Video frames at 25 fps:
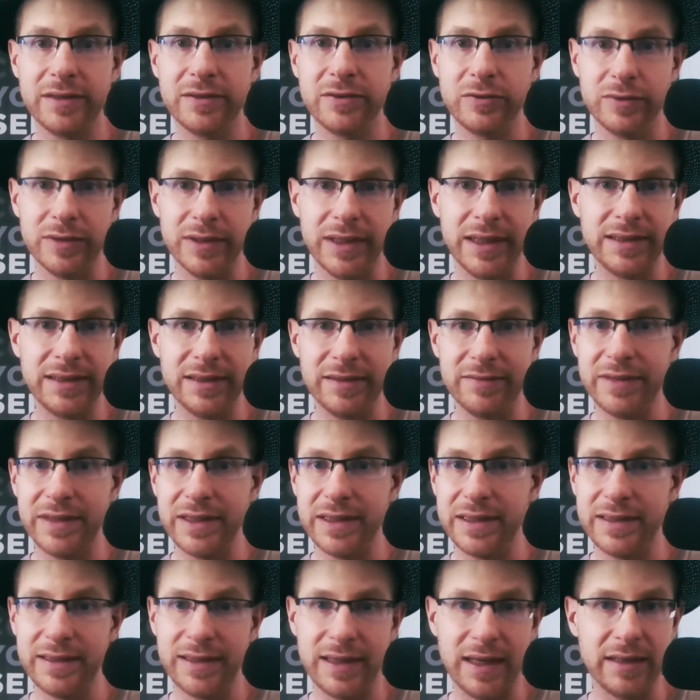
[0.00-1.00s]
it's creativity
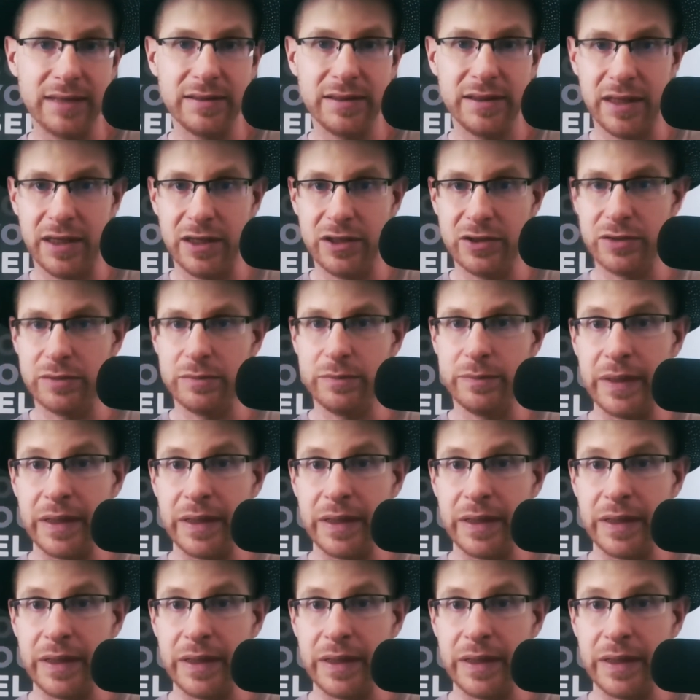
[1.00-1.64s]
and intoxication.